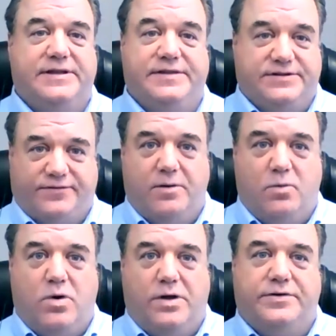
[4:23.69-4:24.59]
and this is from
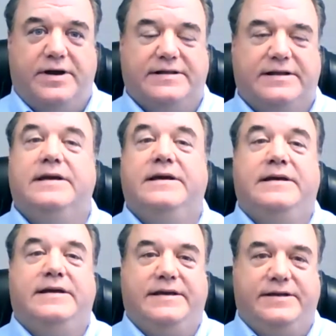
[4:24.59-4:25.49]
Walt directly,
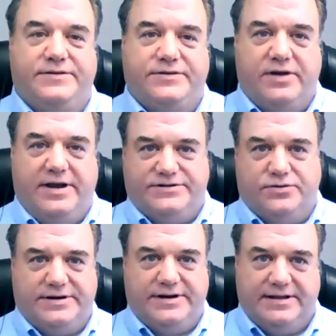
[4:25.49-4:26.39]
is great
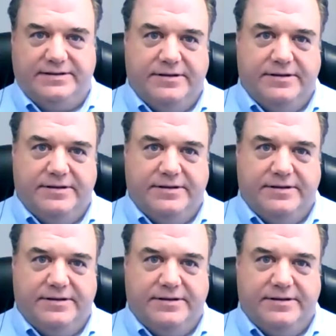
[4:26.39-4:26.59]
storytelling.